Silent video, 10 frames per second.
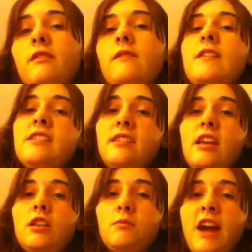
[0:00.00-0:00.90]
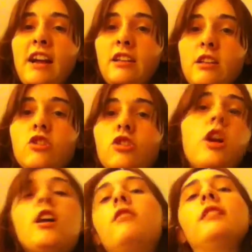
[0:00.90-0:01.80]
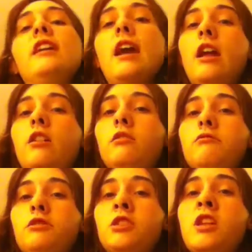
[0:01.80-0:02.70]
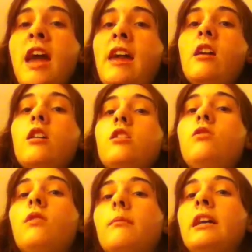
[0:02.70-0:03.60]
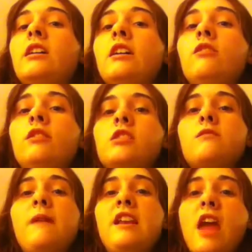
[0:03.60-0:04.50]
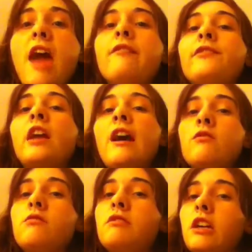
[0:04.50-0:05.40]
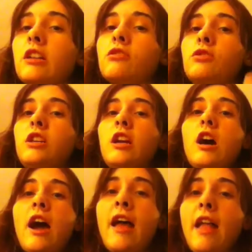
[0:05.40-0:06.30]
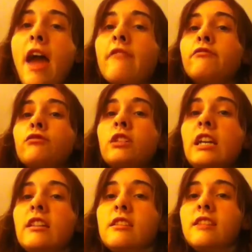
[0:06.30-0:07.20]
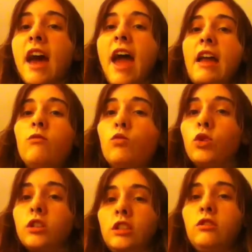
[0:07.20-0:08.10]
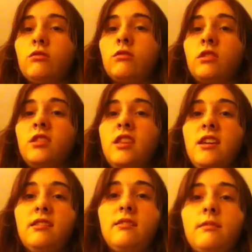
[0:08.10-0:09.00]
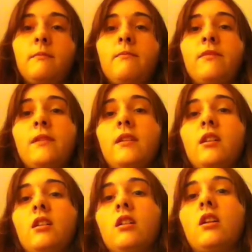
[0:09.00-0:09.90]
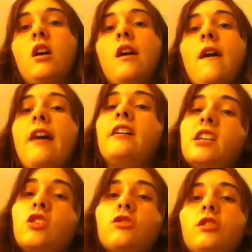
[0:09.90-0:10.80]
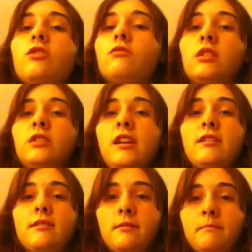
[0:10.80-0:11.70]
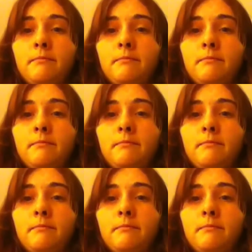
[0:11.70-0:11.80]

This takes practice. You're not going to get it on the first day. You are merely going to spend every ounce of your energy at every day working towards this. At least during your work days.